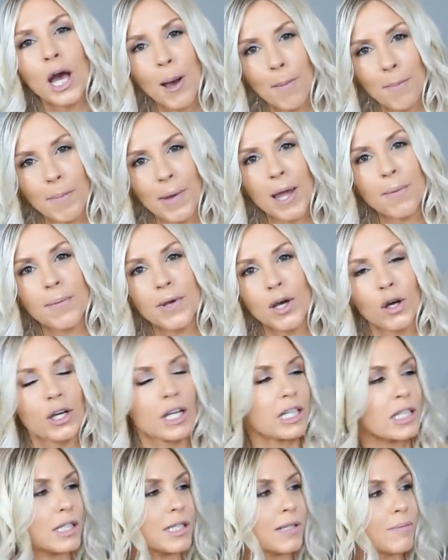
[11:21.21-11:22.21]
Maybe I'll
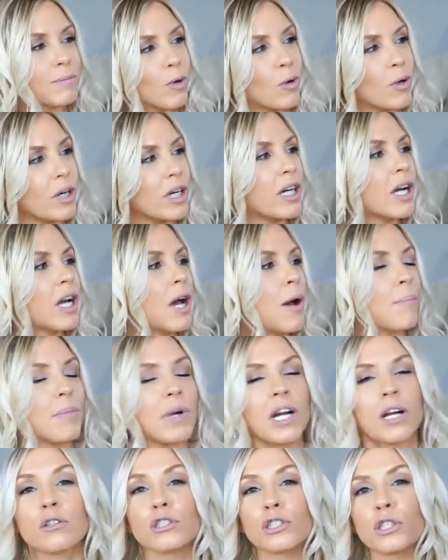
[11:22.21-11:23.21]
get some more,
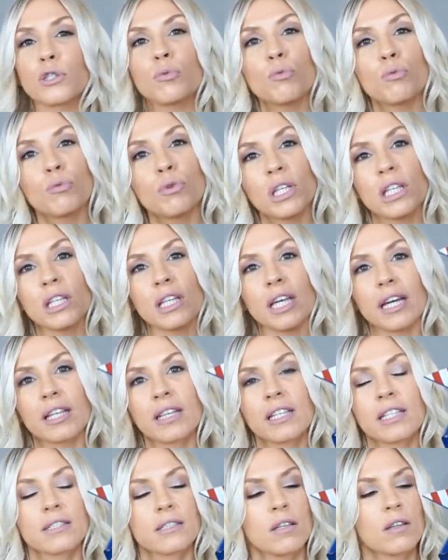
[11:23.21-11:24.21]
but I just really like
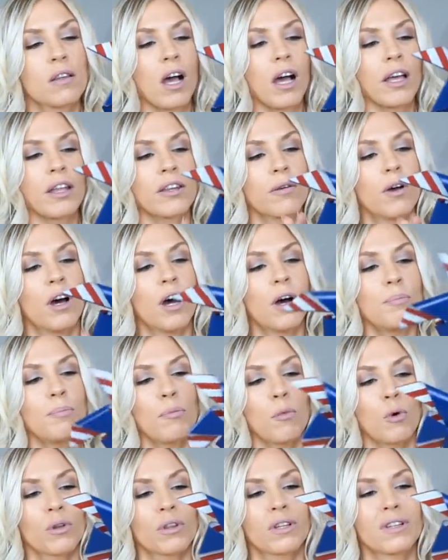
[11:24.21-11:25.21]
these a lot, um,
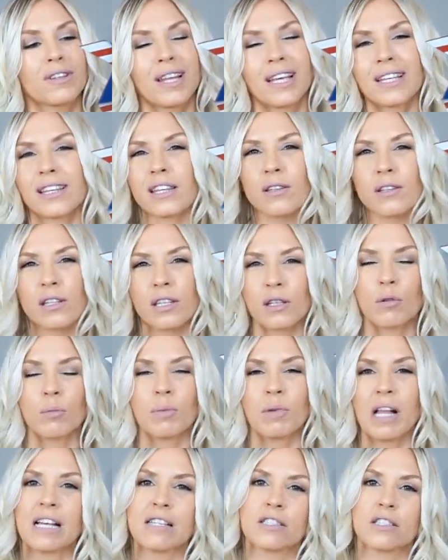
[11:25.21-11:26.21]
more than like the little
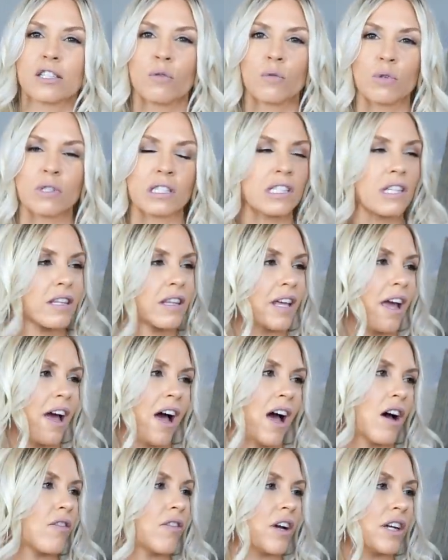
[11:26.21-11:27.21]
plastic ones that they
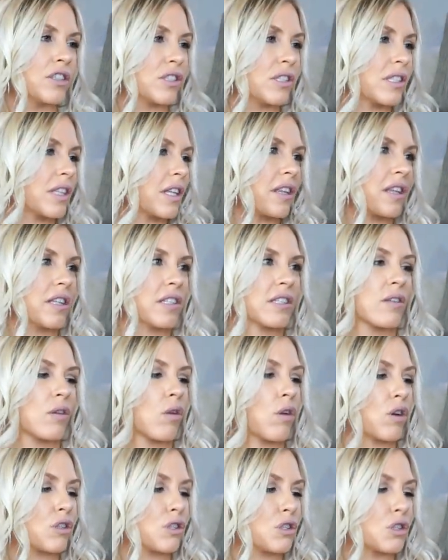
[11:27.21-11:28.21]
have. I just think this
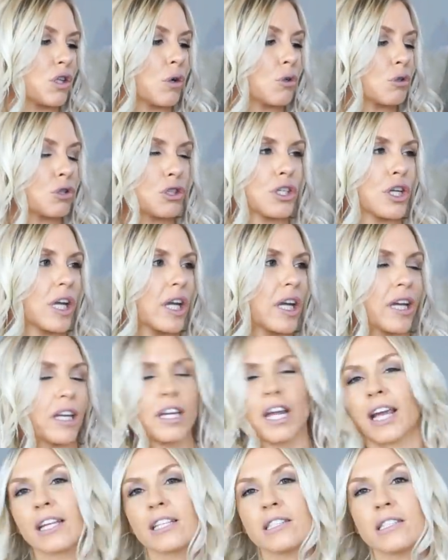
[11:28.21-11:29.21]
looks so chic, and
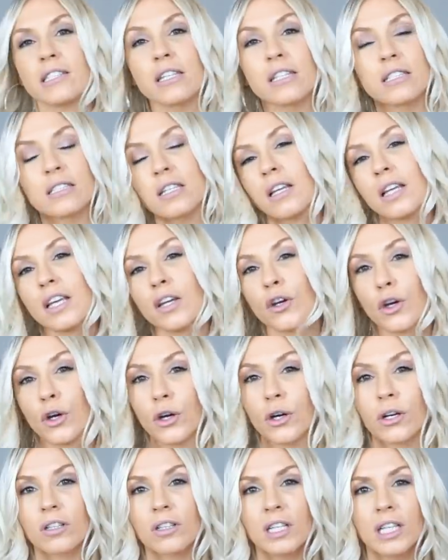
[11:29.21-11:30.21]
I could see these at like
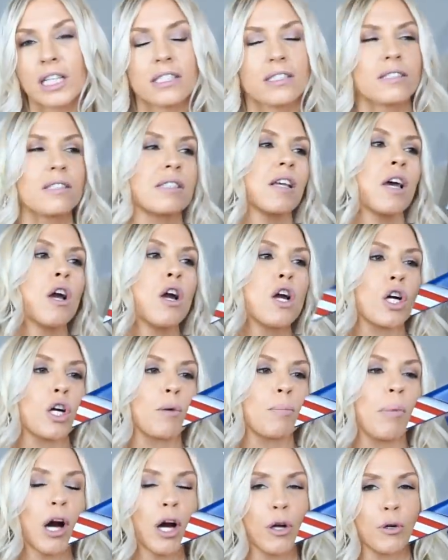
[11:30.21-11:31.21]
Kirkland's or
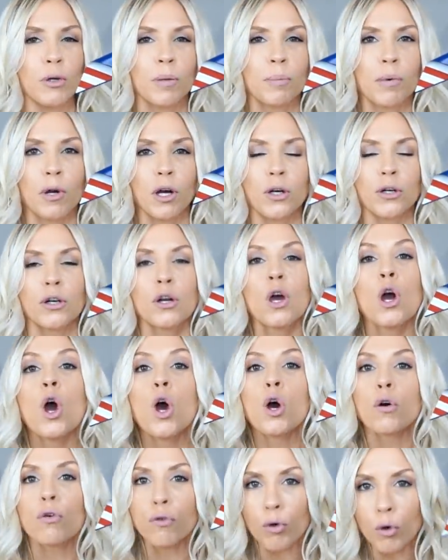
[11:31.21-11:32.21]
Pottery Barn
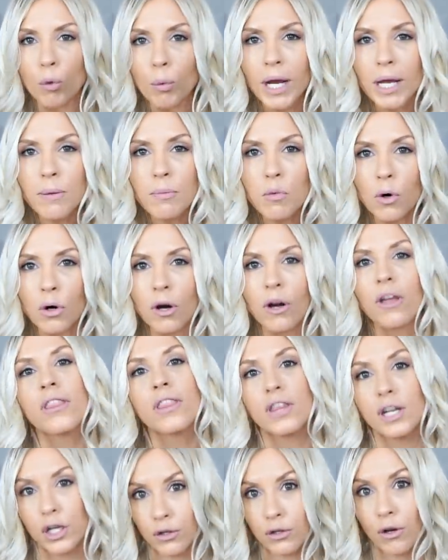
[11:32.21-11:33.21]
for way more
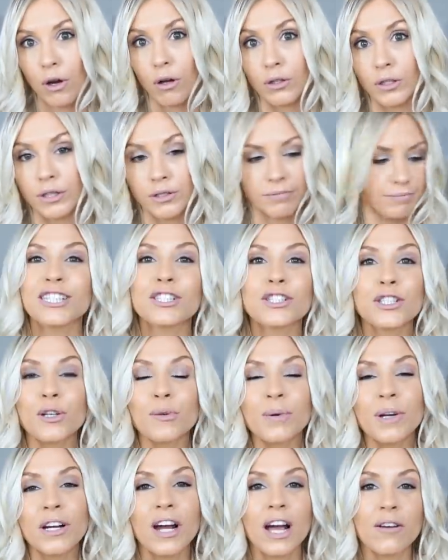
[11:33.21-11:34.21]
than a dollar. This year
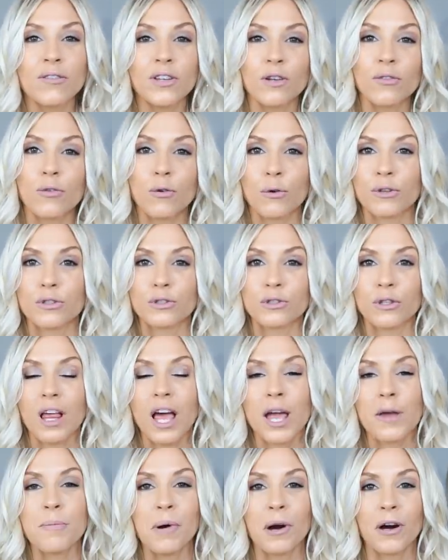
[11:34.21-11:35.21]
we are having a 4th of
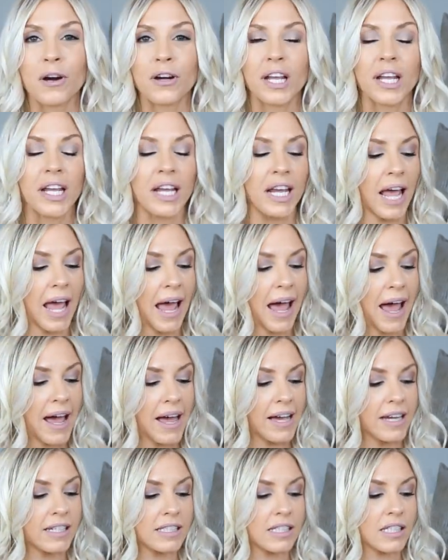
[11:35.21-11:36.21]
July party
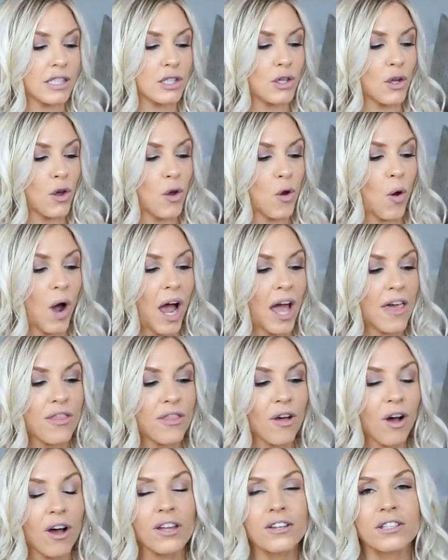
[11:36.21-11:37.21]
and so I
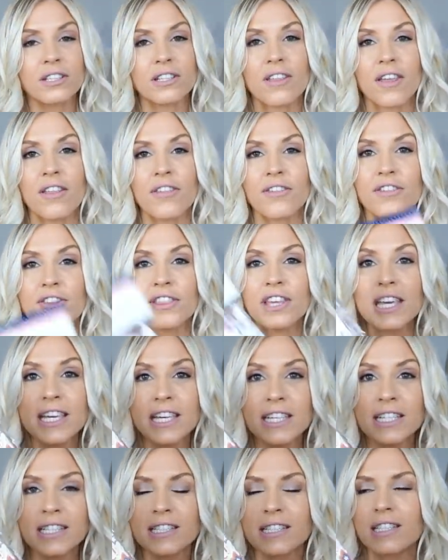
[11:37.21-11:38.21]
thought that
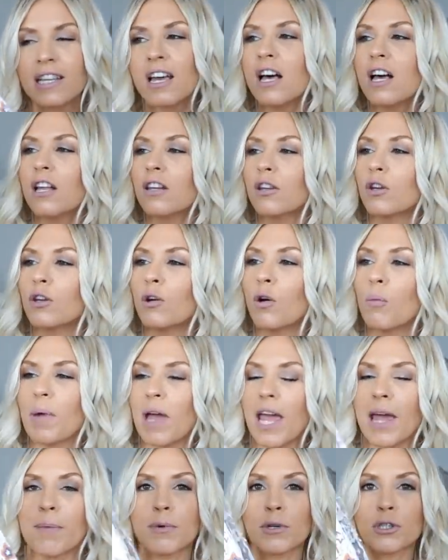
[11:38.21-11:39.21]
these little
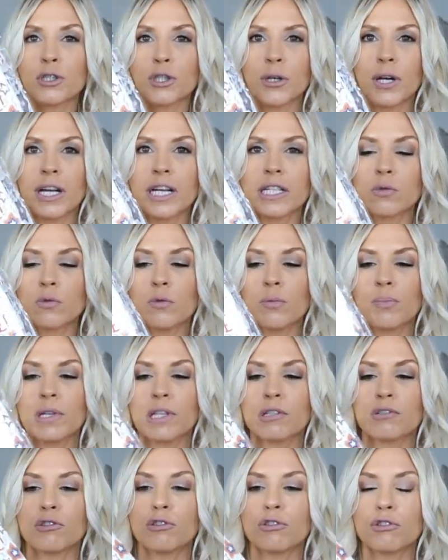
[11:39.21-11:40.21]
paper trays would be
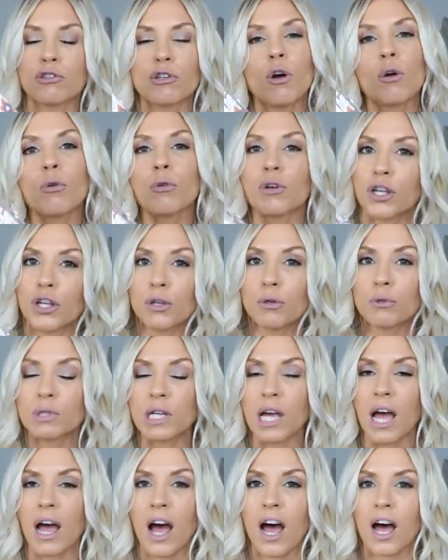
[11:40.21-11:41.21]
so cute to
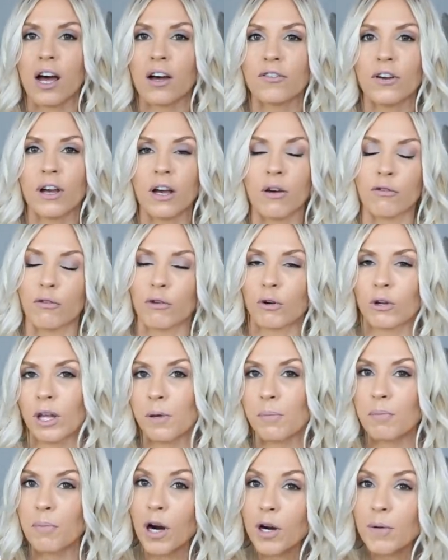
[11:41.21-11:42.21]
have for
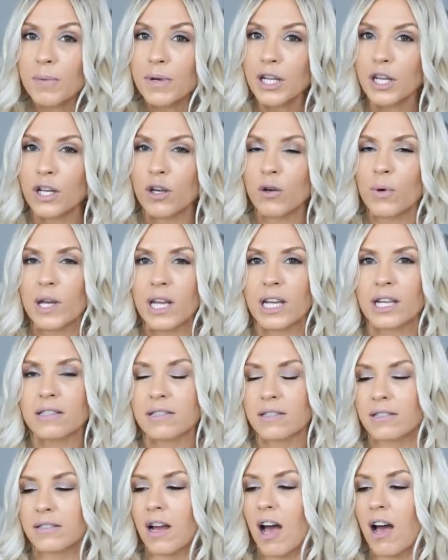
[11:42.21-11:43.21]
like barbecuing
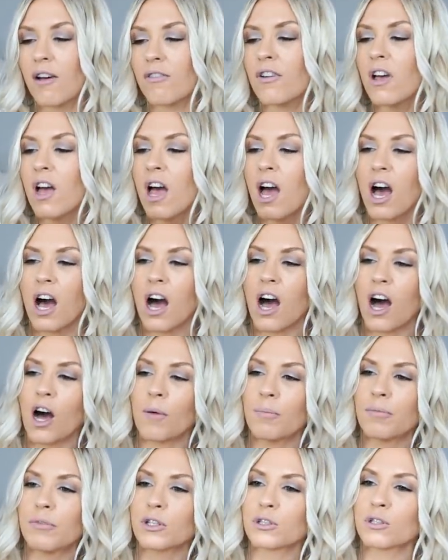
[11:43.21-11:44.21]
and stuff.
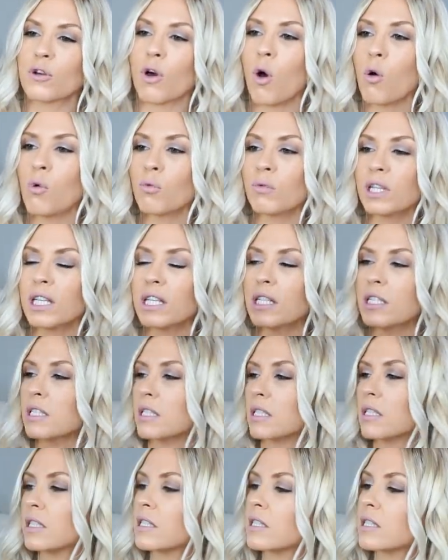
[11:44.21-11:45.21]
Um, there's
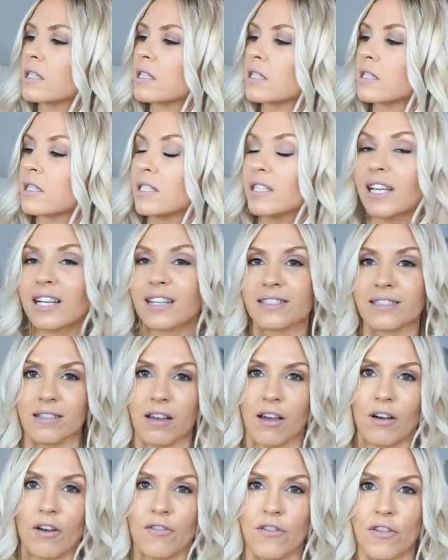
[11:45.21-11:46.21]
only six
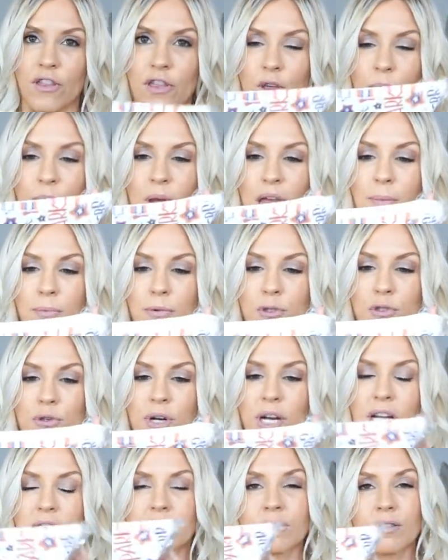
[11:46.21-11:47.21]
of the paper
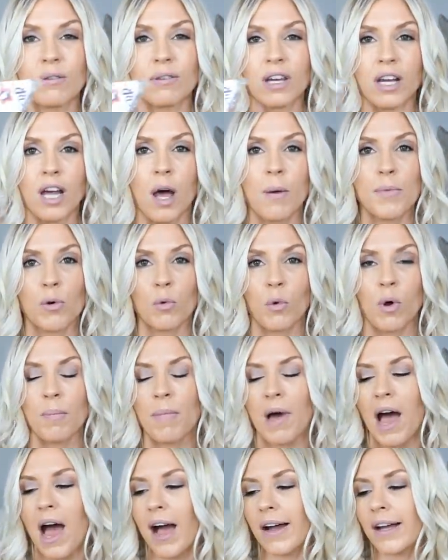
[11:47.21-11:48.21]
trays though that come in one
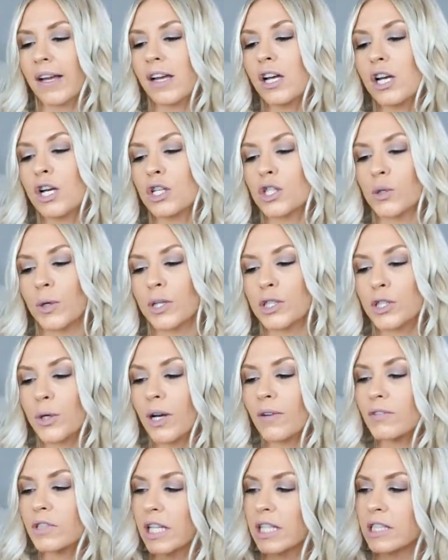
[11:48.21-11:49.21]
pack. So I do
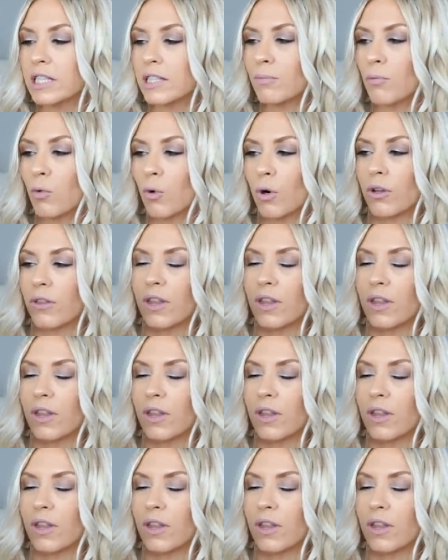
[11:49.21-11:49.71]
have to get some more.